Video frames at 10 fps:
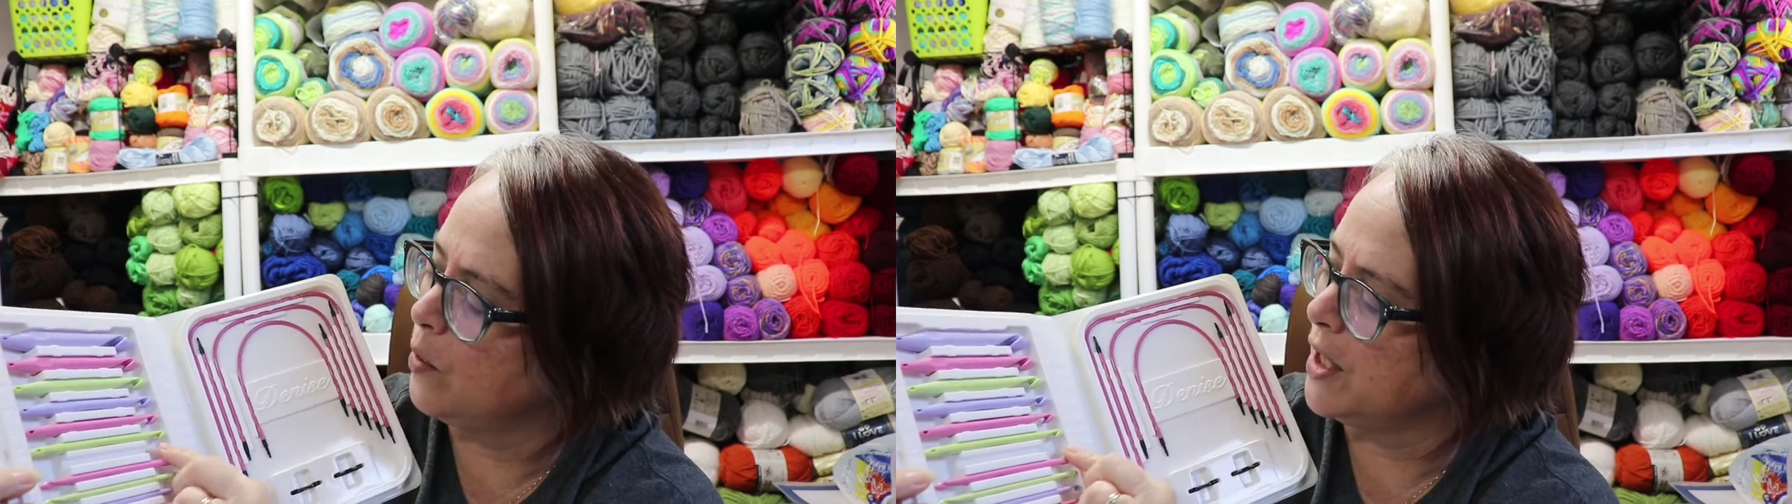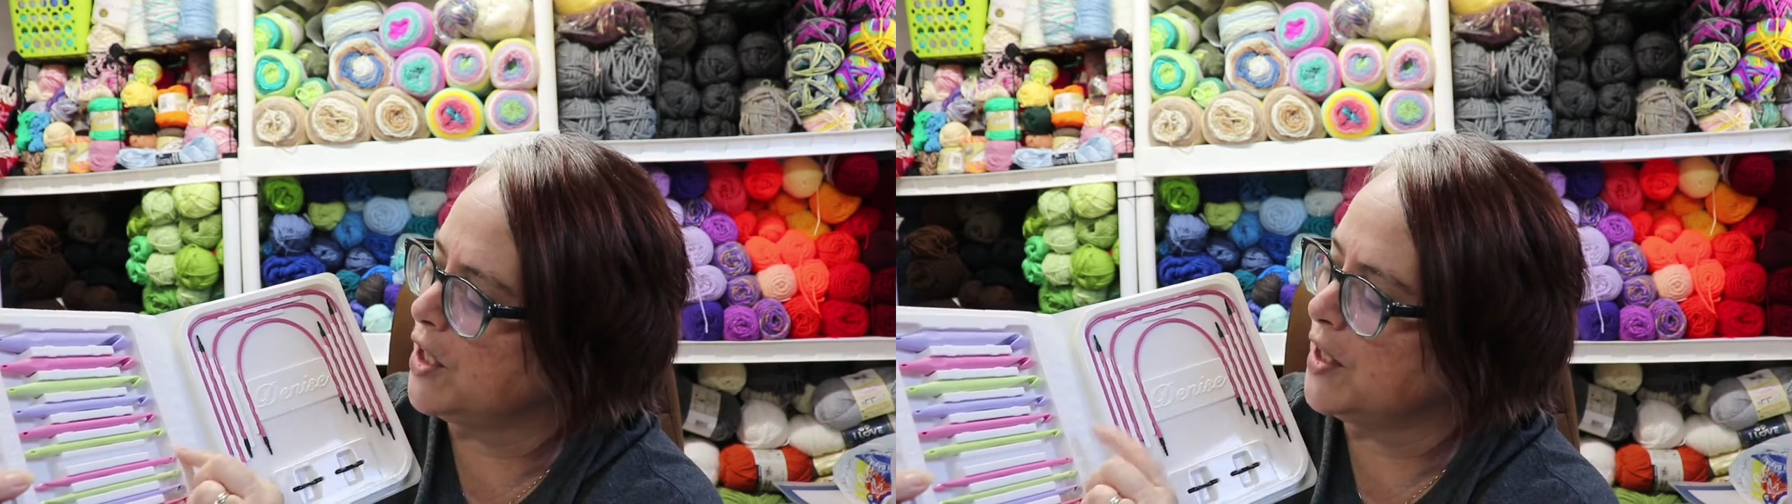
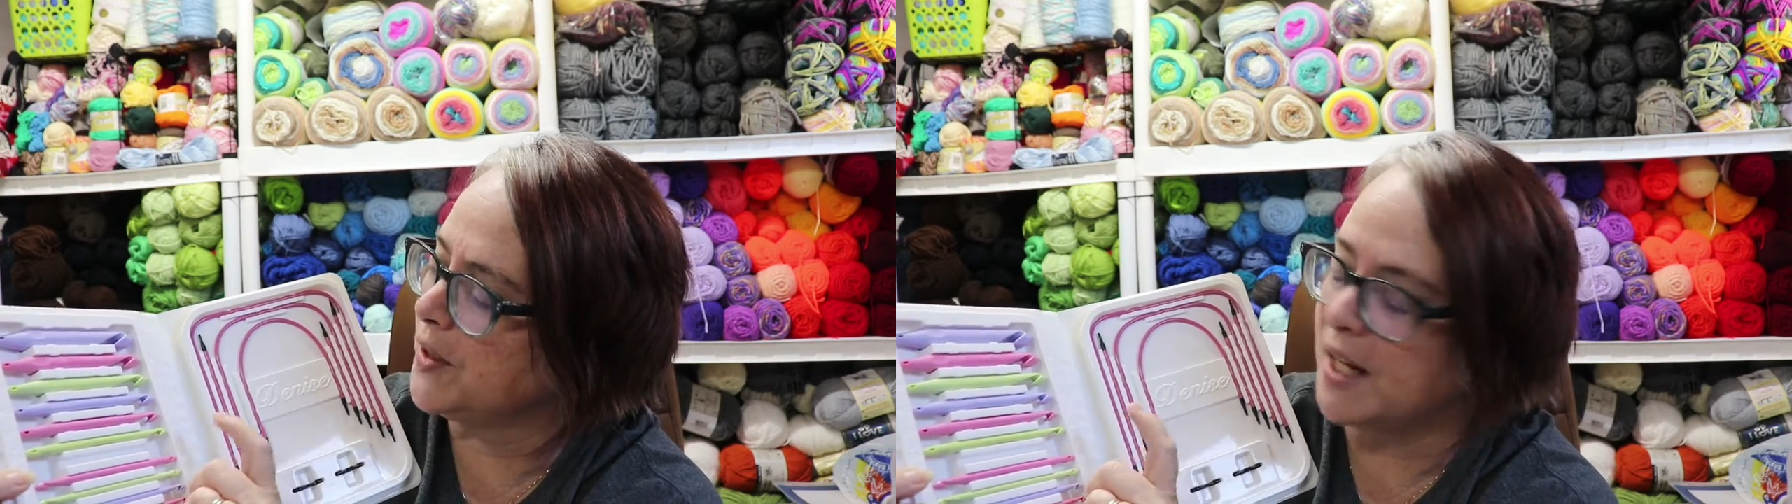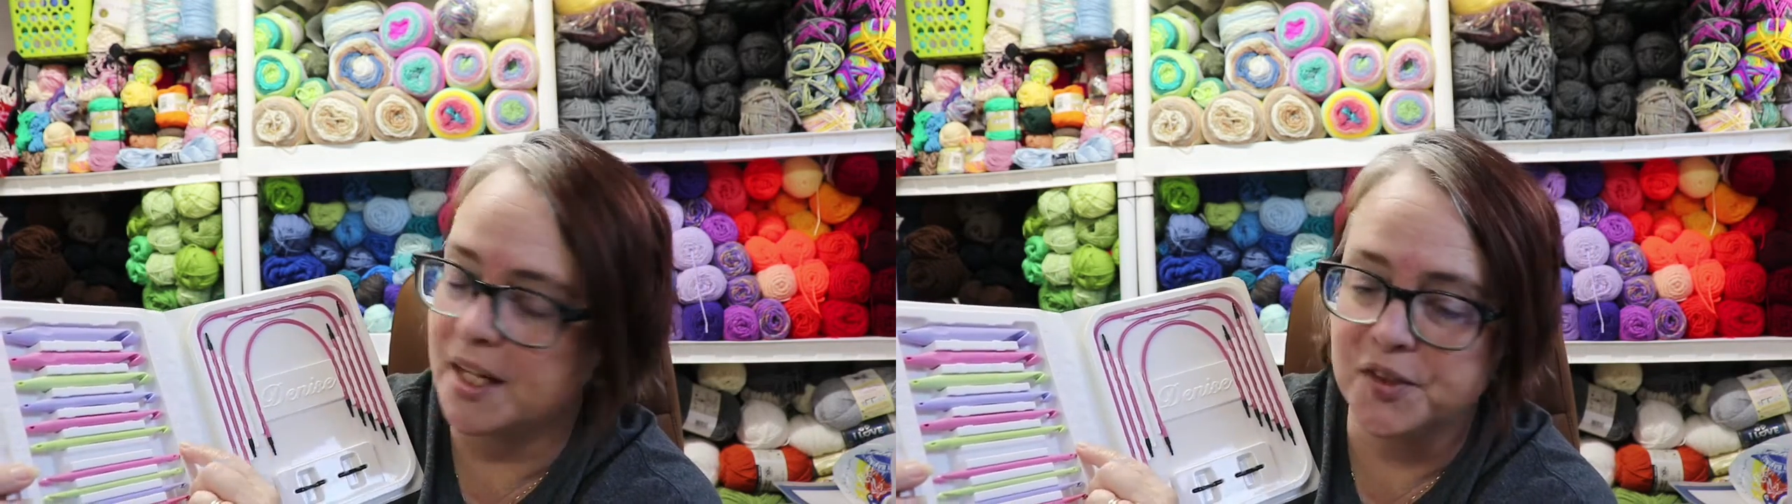which
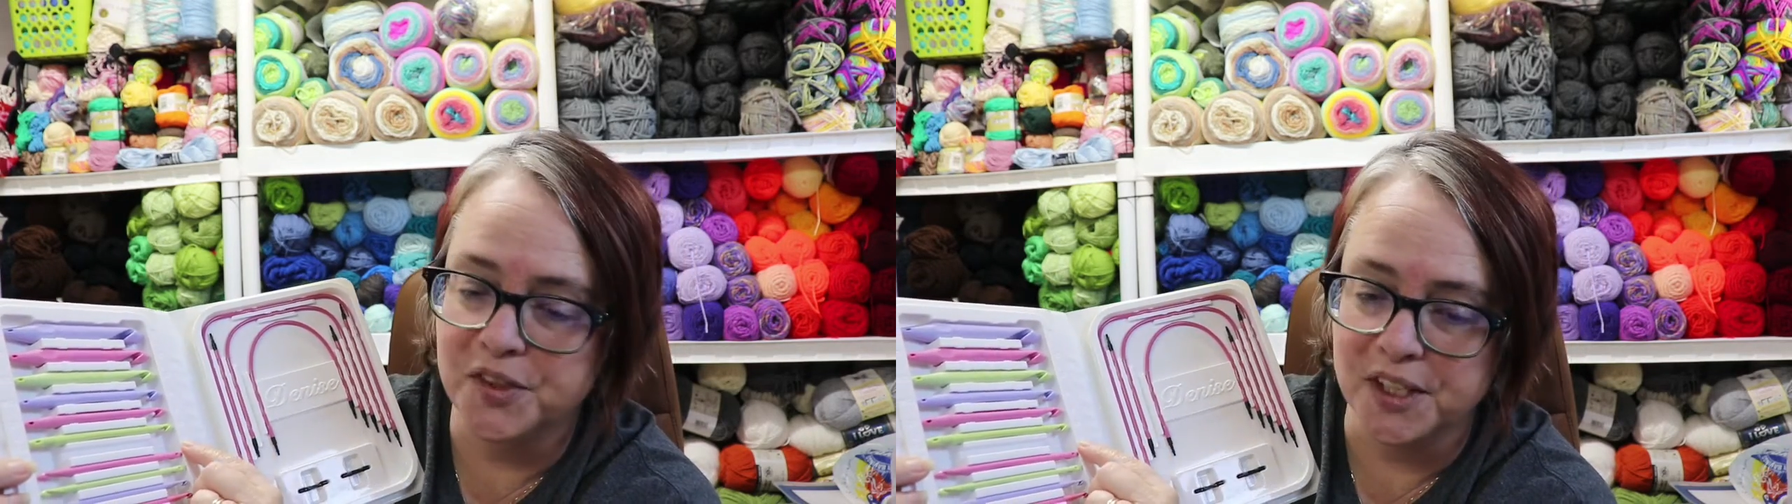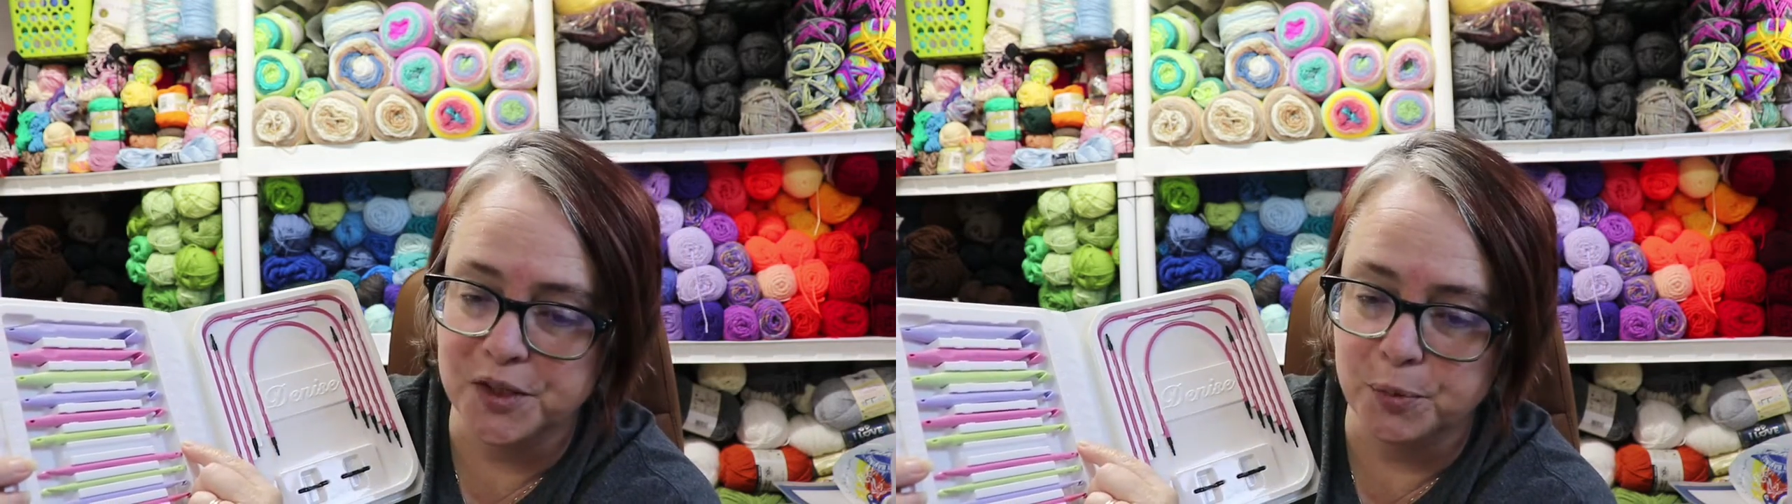is a
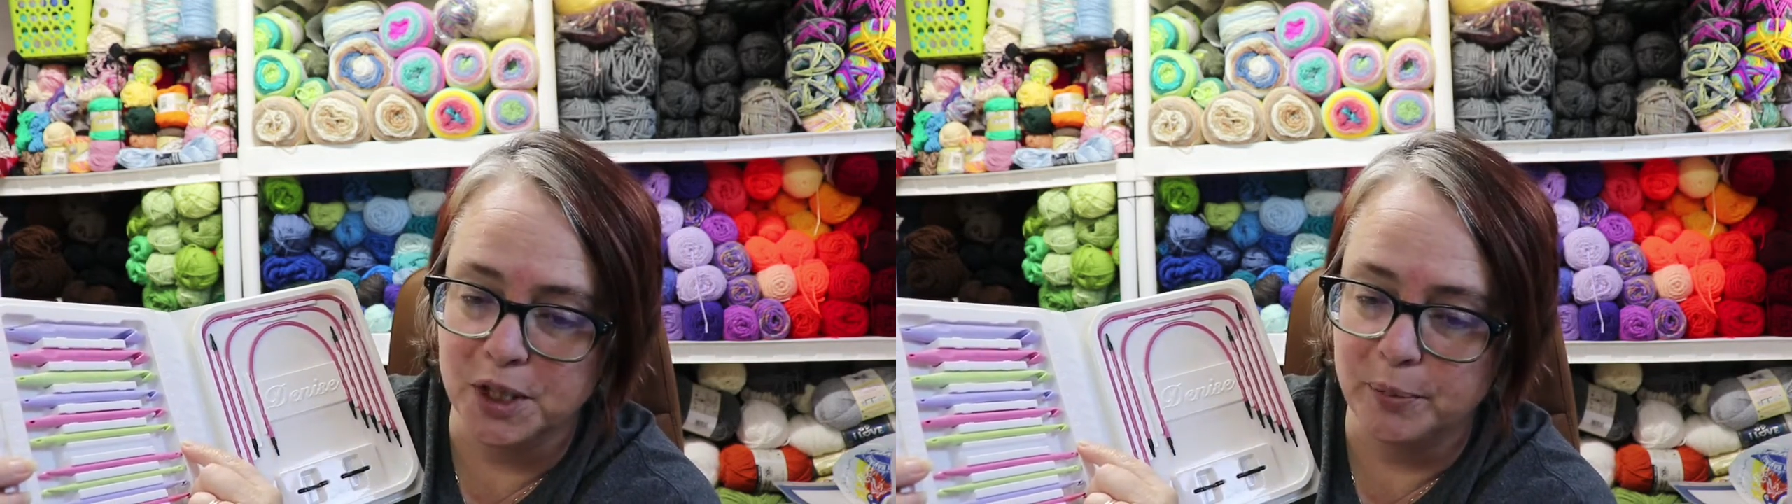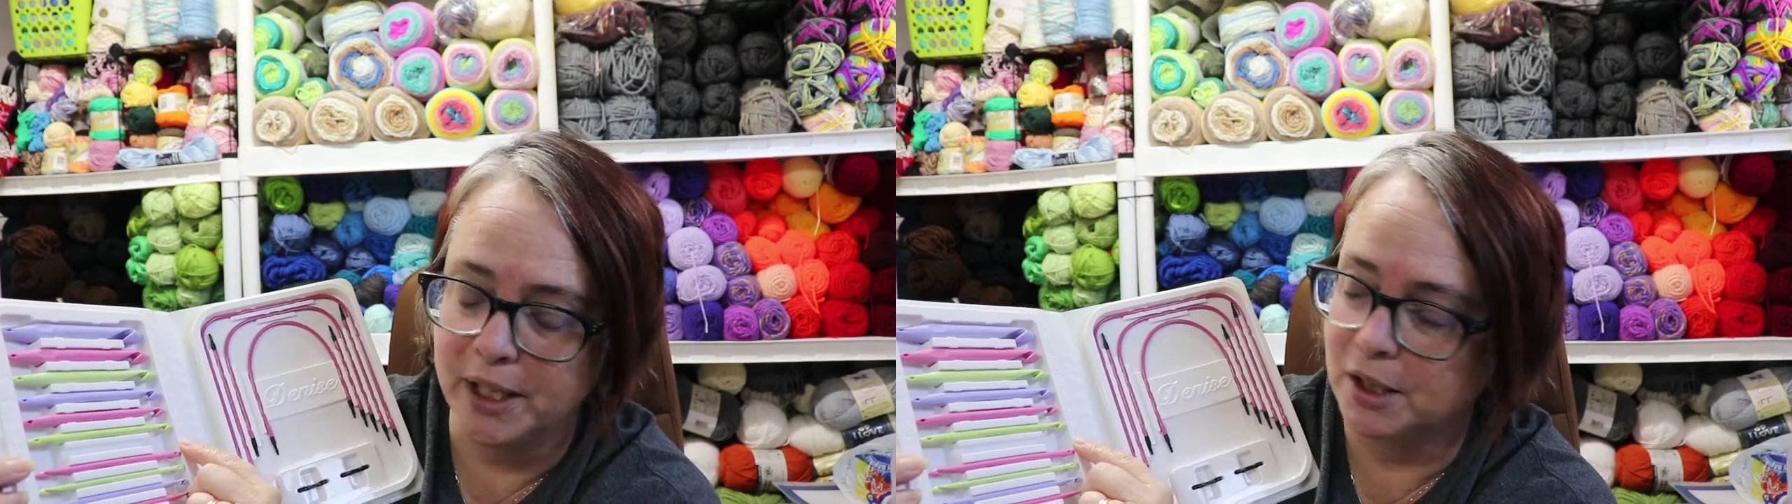6
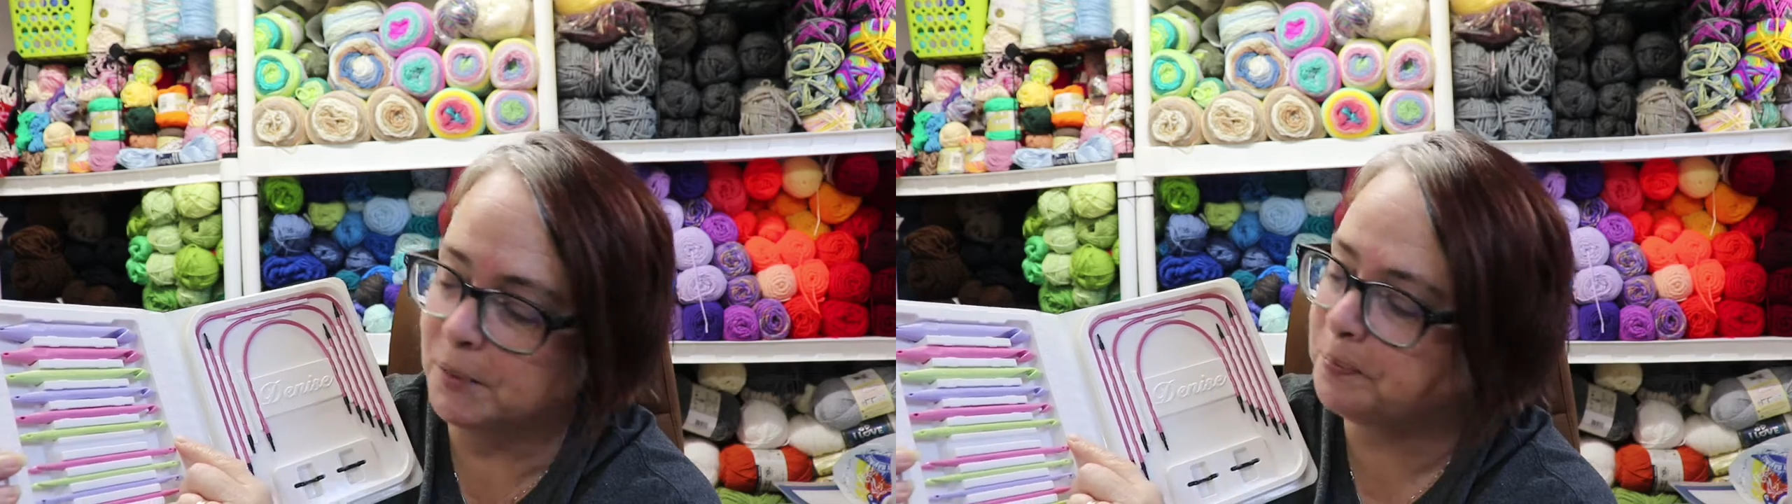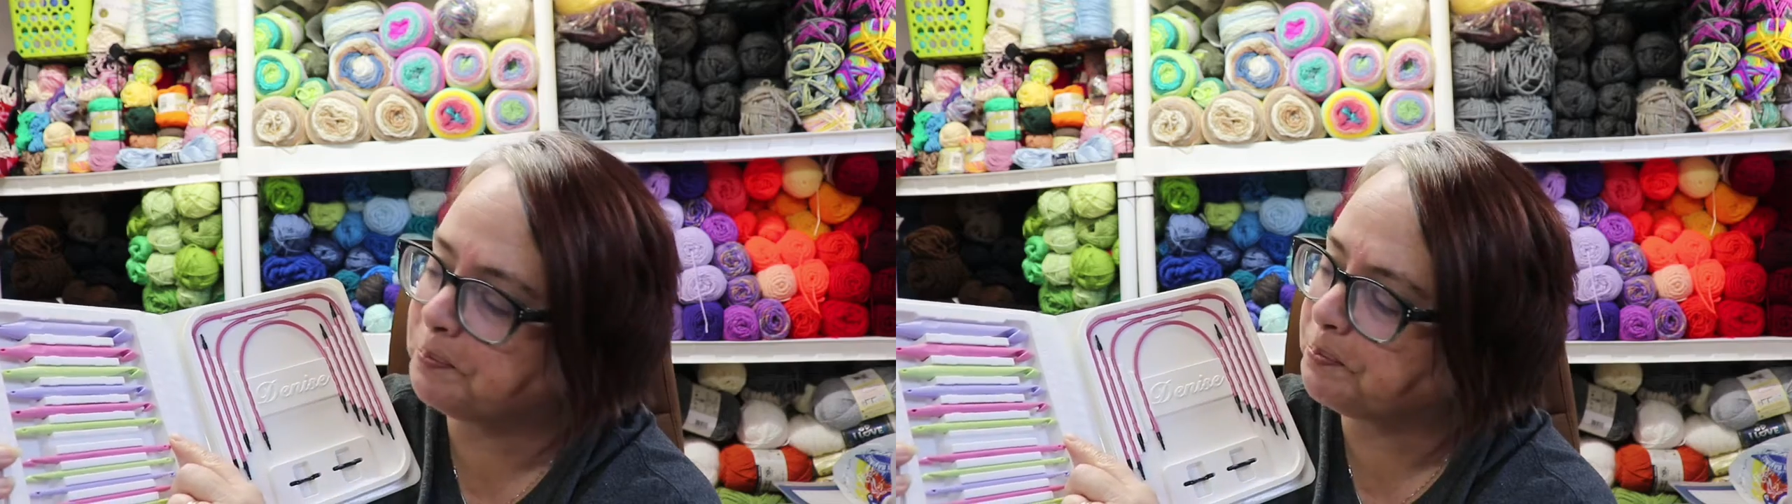millimeter.